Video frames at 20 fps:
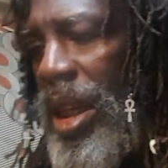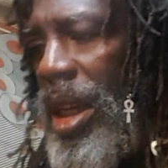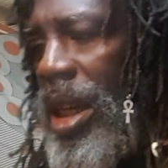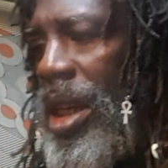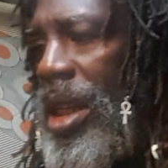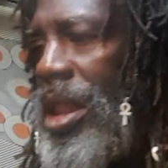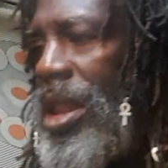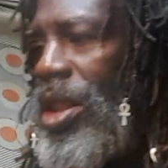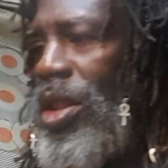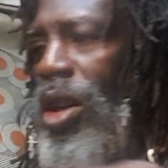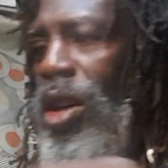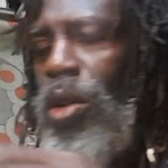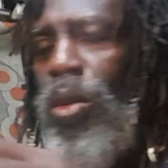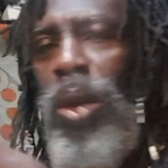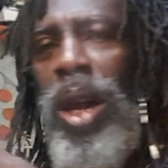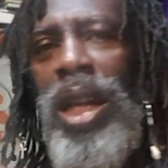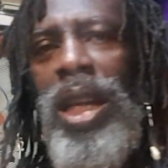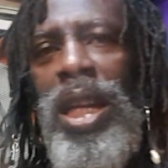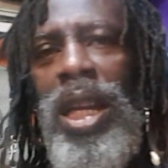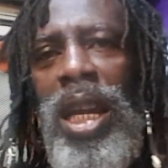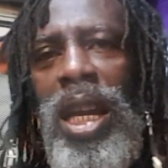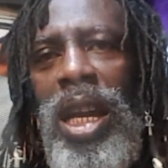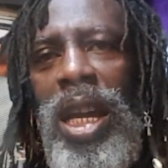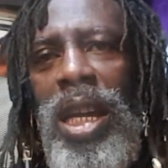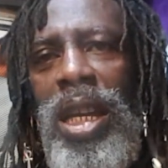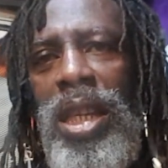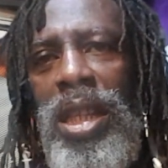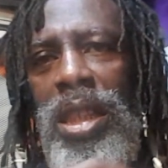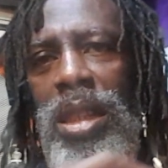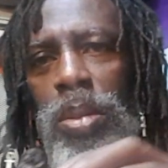here's another one here.
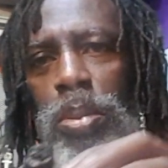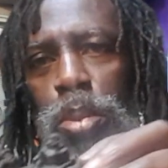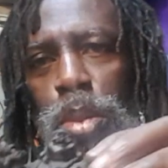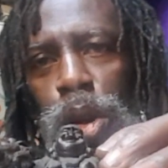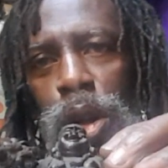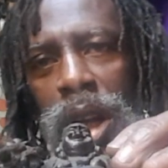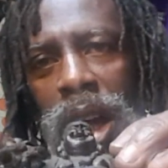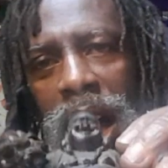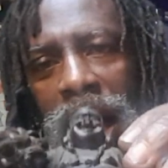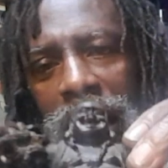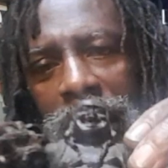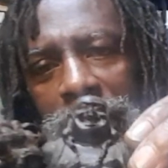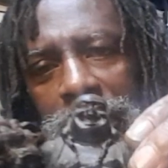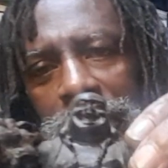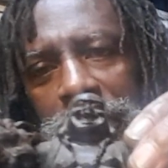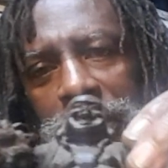Here's a Buddha